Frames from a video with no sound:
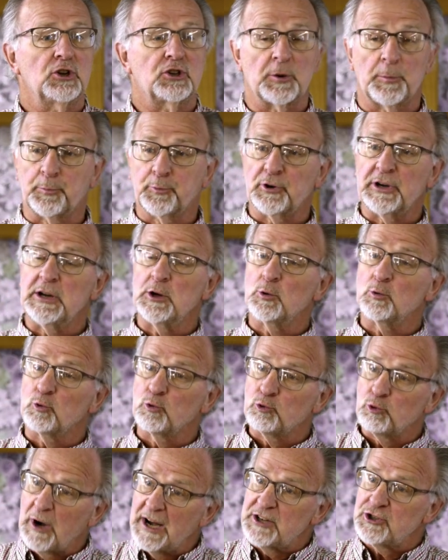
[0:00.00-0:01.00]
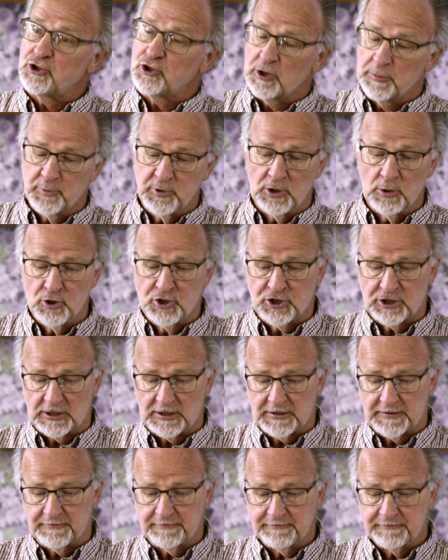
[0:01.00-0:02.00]
to bring
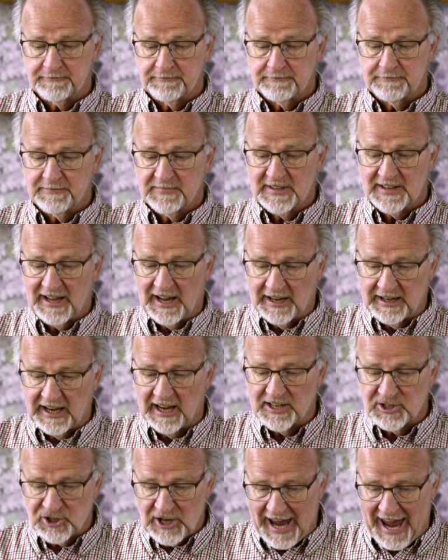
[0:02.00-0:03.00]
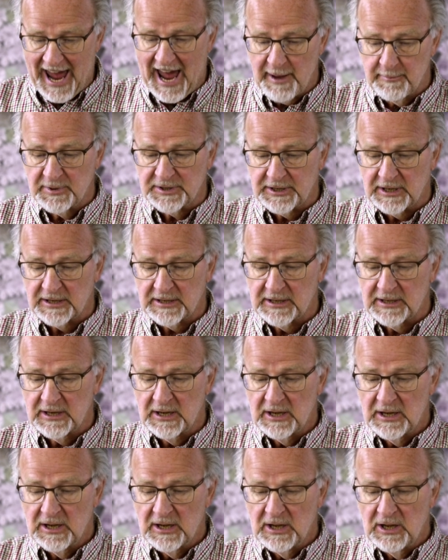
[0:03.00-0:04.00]
retribution against Amnon
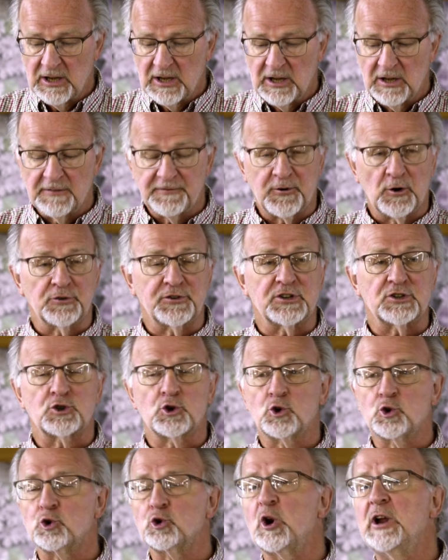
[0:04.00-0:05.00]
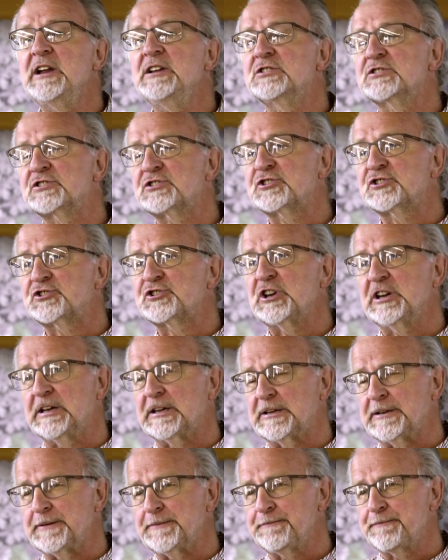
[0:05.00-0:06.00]
for this great
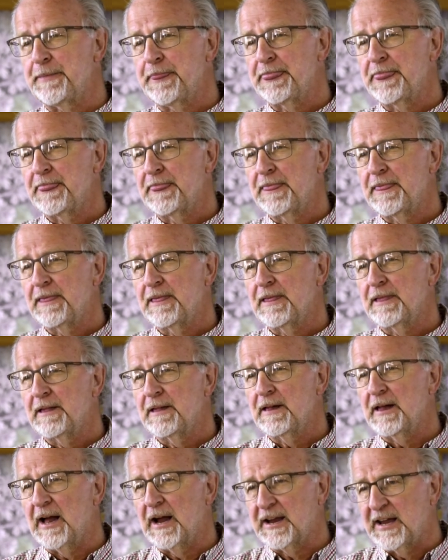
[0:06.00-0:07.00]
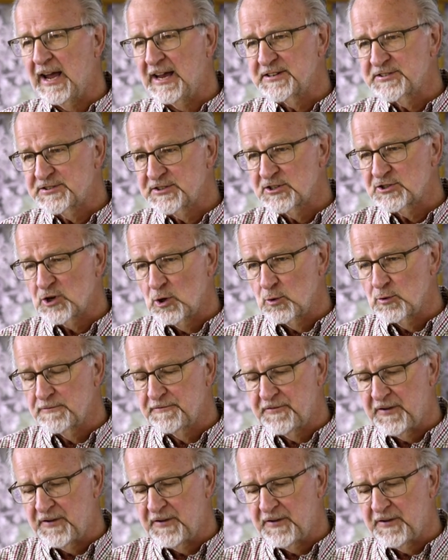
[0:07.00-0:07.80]
sin against his own